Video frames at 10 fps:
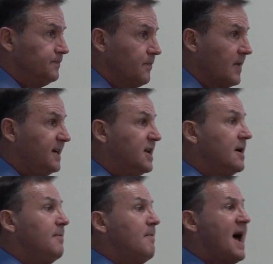It
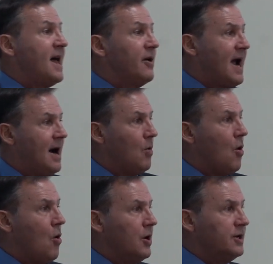doesn't matter how
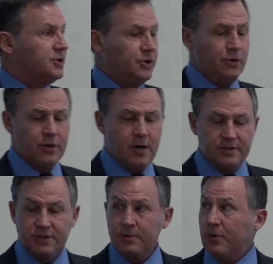honest your
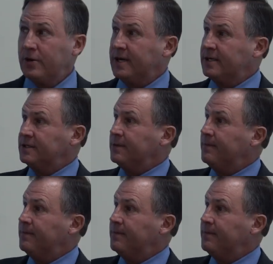customer is.